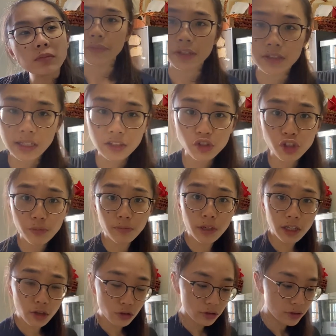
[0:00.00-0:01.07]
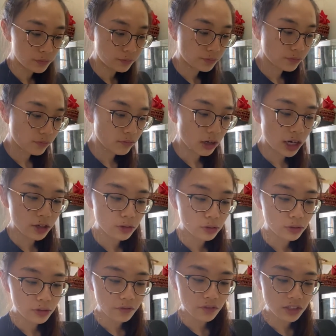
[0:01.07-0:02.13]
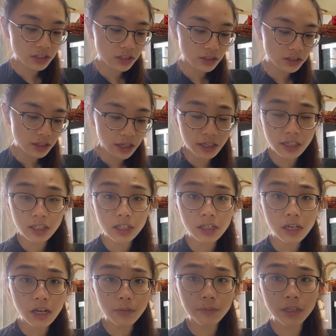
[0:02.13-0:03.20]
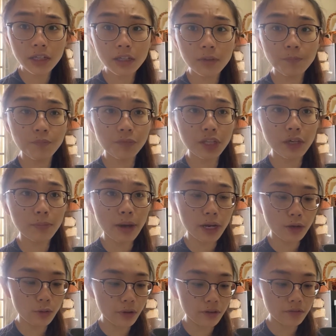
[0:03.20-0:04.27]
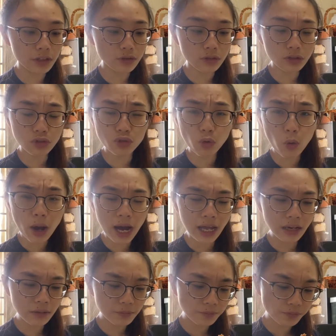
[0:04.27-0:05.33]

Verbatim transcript: It's extremely good, but I don't know if it's because I heated up in the microwave, that's why it's so hot.